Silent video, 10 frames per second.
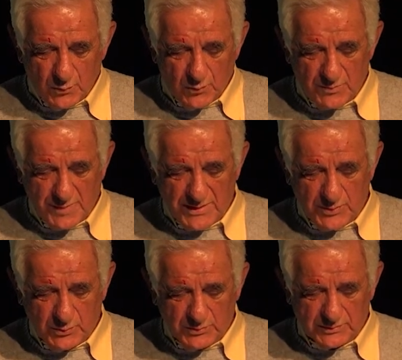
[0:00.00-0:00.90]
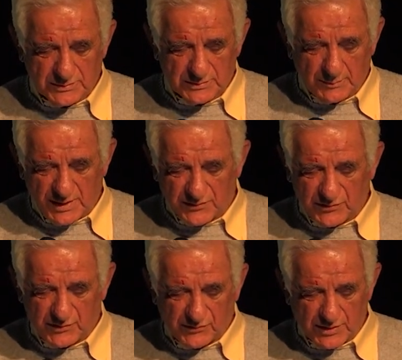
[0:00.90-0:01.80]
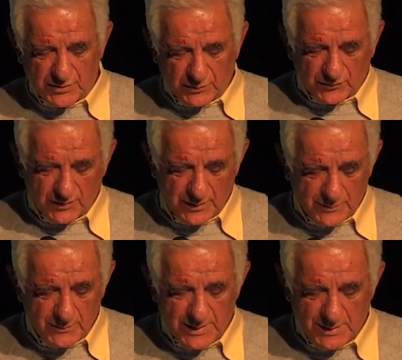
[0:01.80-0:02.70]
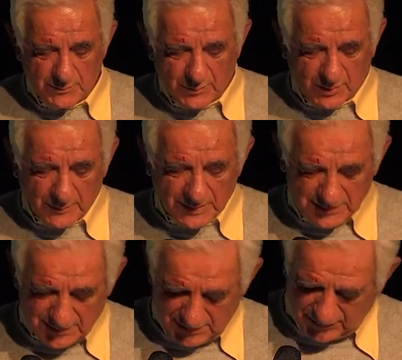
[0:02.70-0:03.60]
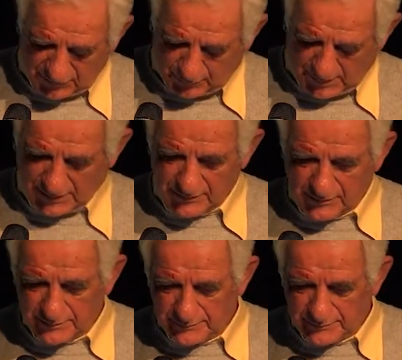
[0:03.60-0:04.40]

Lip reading: with Beirut, Damascus, and Jerusalem prominently displayed.